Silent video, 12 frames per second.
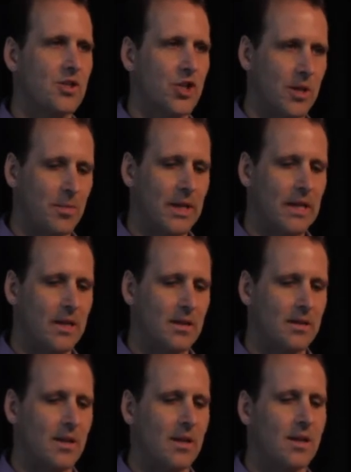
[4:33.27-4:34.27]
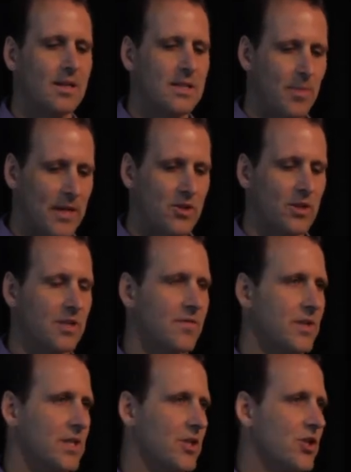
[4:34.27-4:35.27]
GPs, specialist
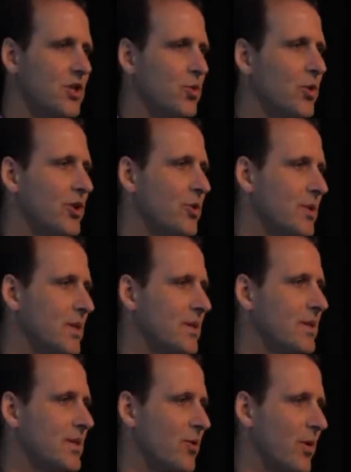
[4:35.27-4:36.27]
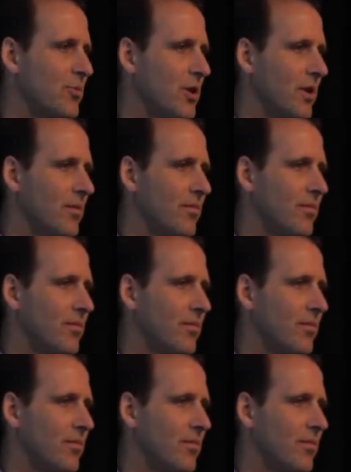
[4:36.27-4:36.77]
physicians would use this description.